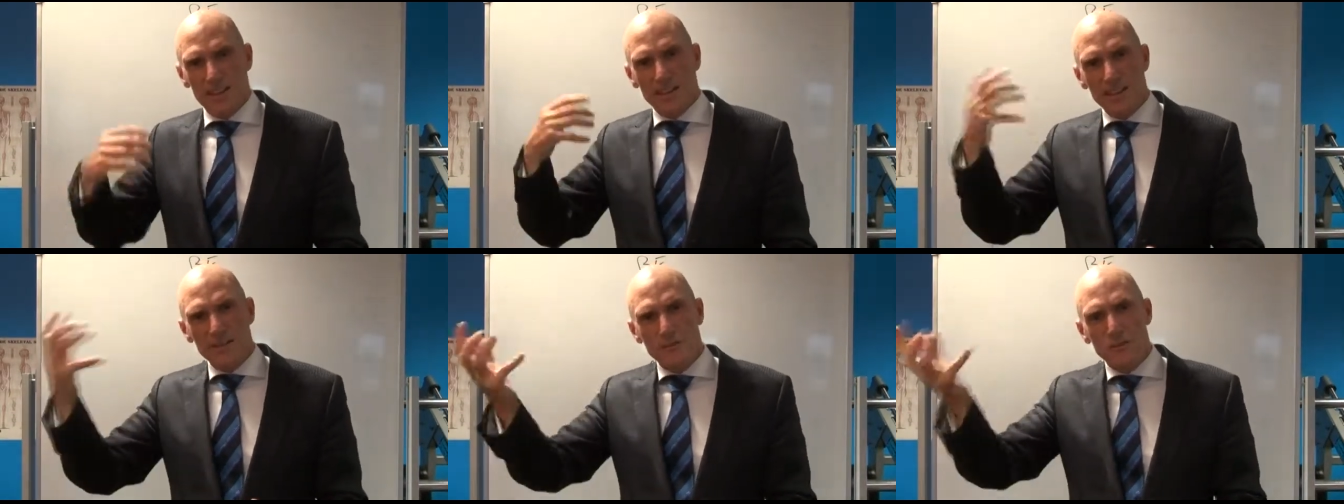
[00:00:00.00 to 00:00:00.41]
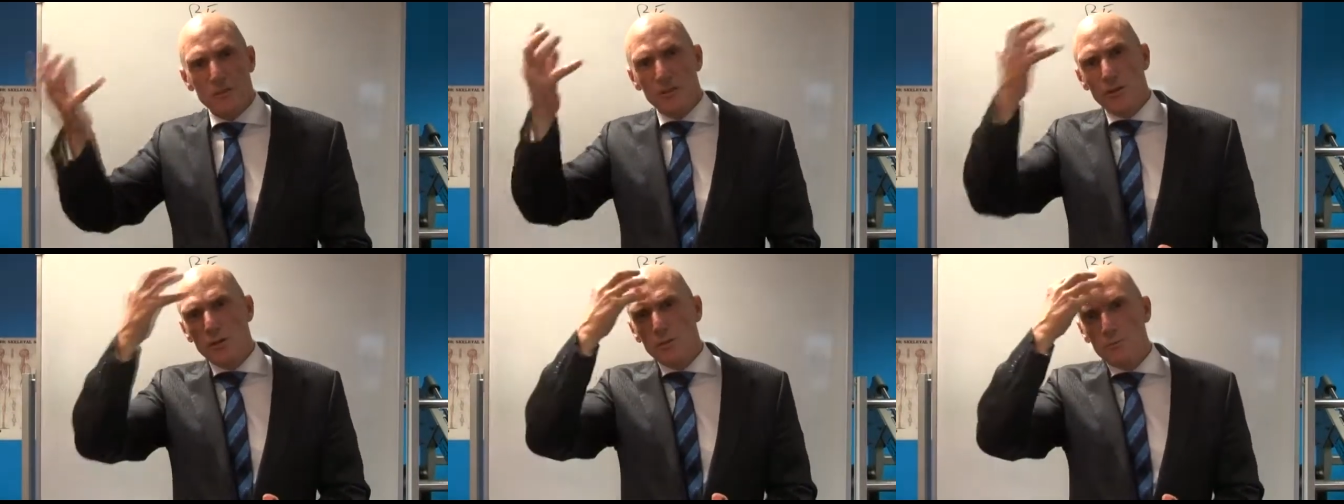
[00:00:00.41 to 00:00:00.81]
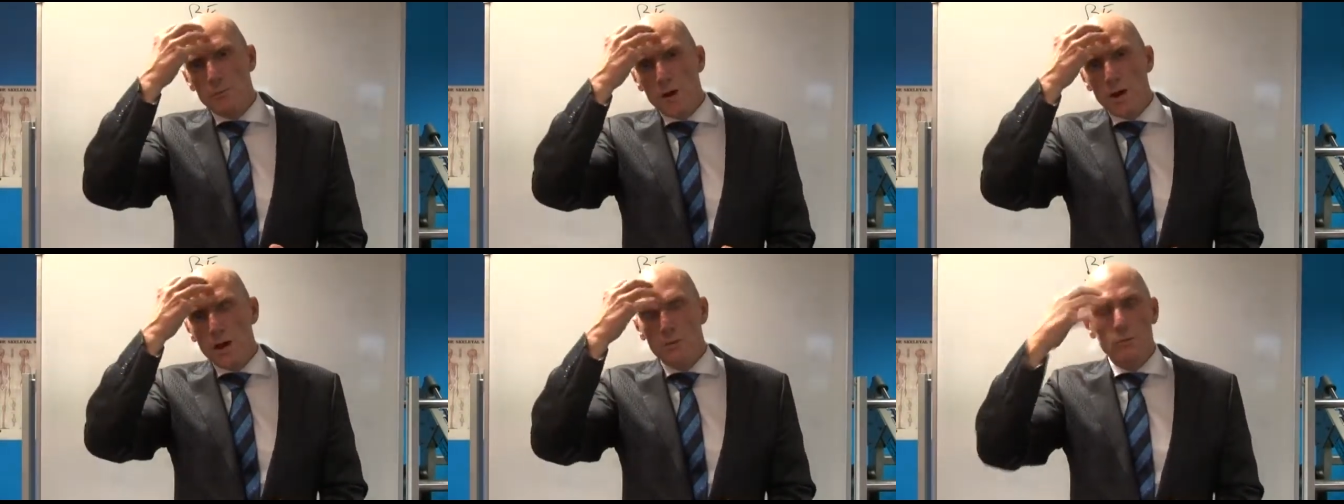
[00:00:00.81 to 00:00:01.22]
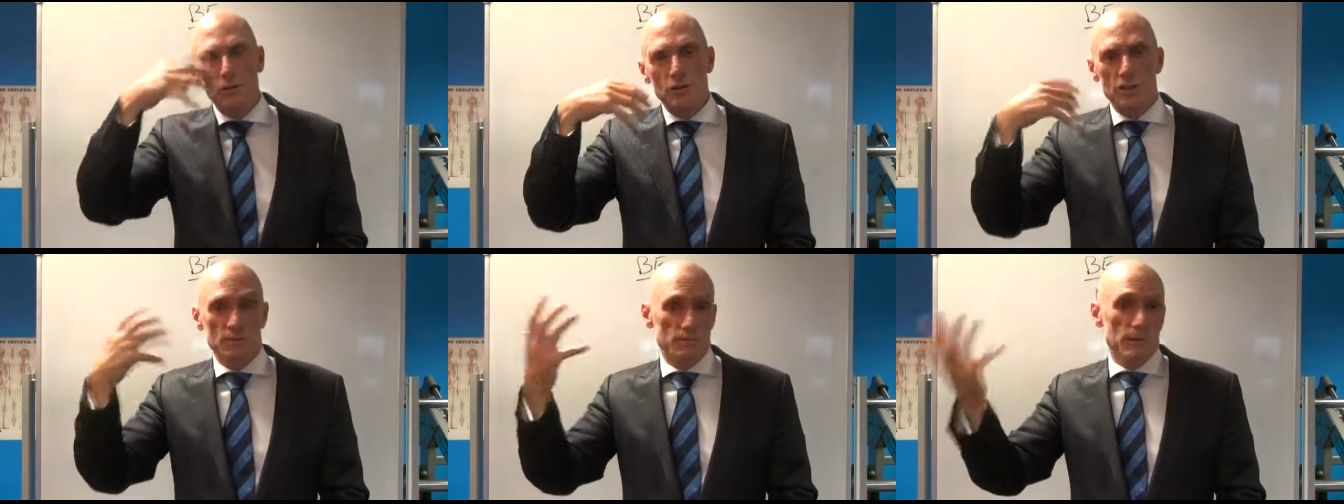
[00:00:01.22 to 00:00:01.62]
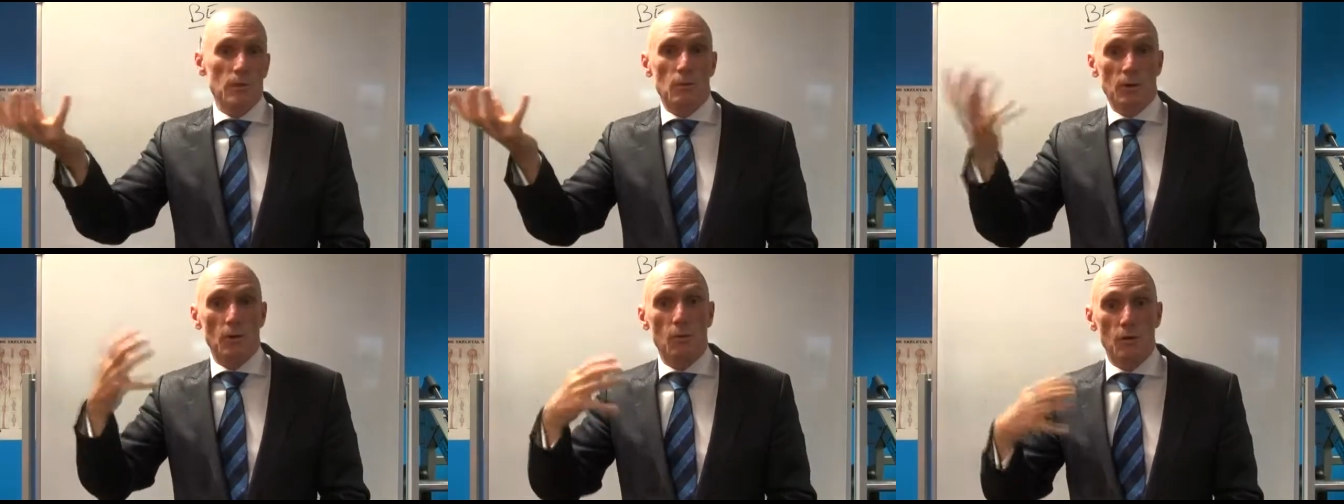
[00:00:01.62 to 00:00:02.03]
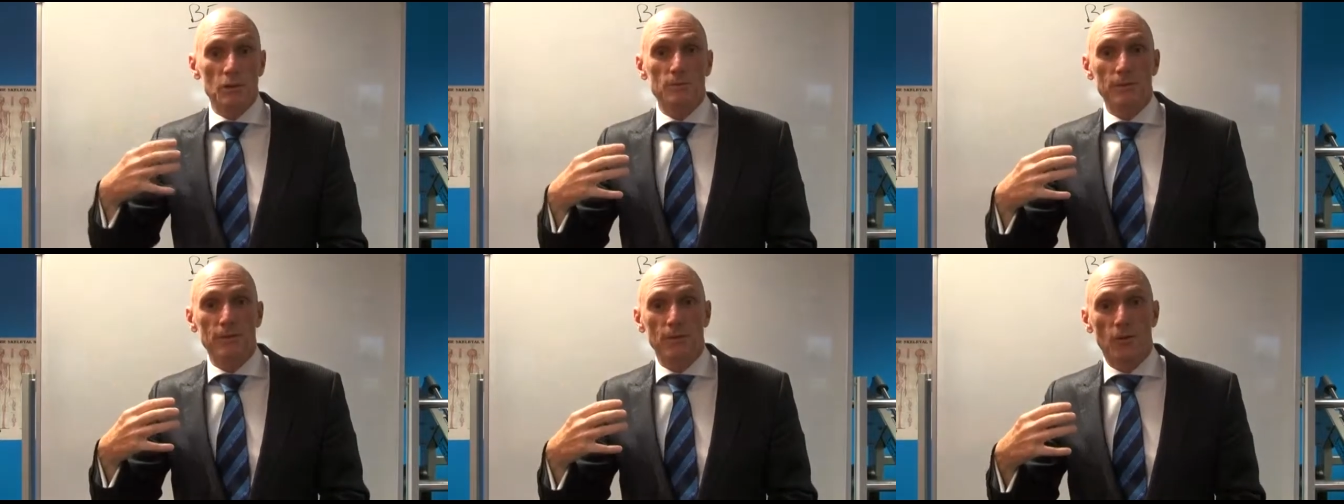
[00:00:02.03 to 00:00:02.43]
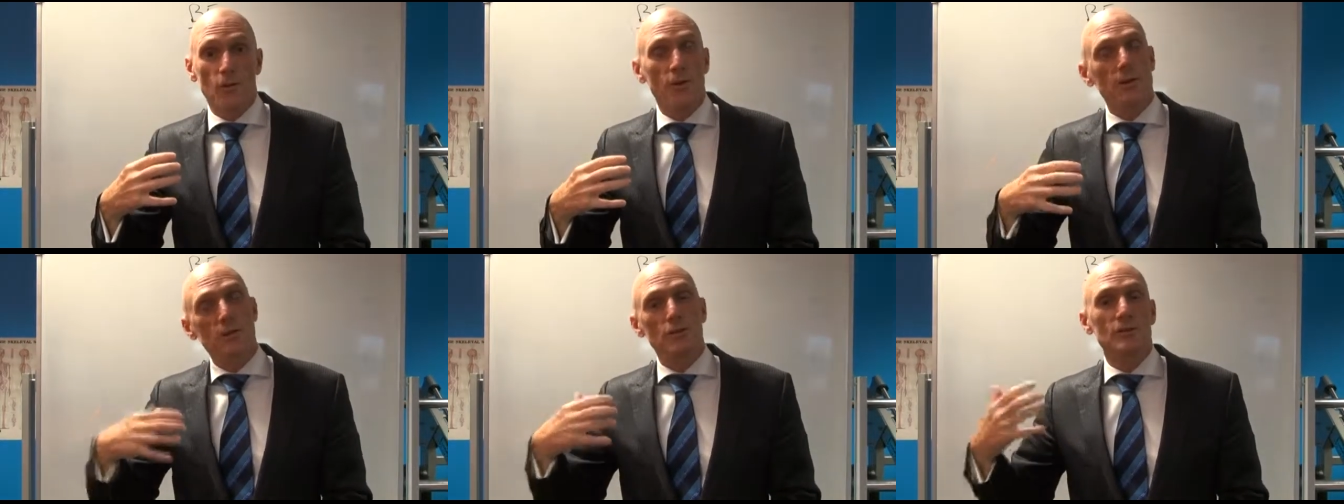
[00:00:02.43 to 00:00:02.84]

Therefore, your mind would just be what it was before and